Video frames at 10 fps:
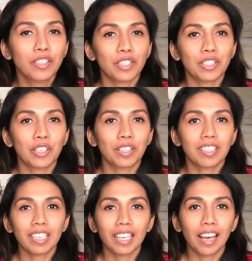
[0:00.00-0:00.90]
just
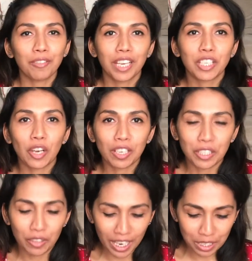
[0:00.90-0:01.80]
sit down and talk
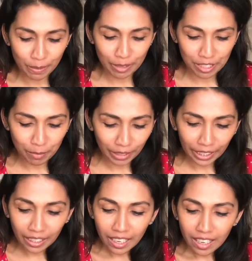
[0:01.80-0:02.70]
to you guys about something.